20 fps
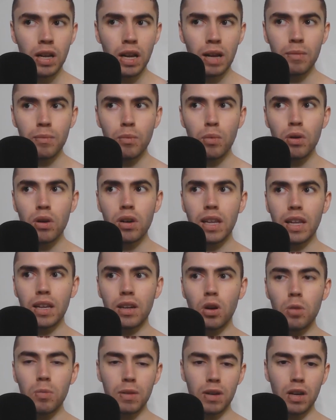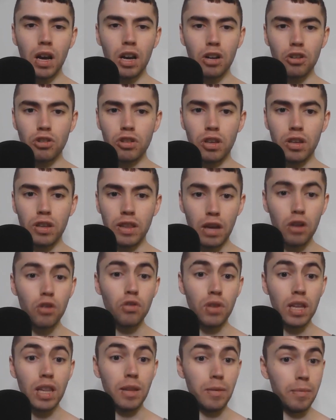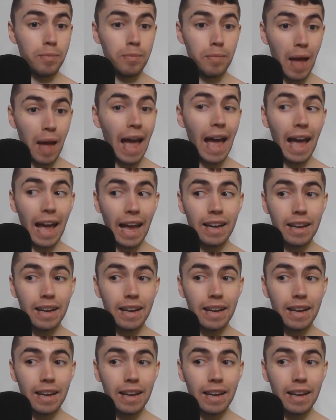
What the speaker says: I'm more like, oh my gosh, they're really bad.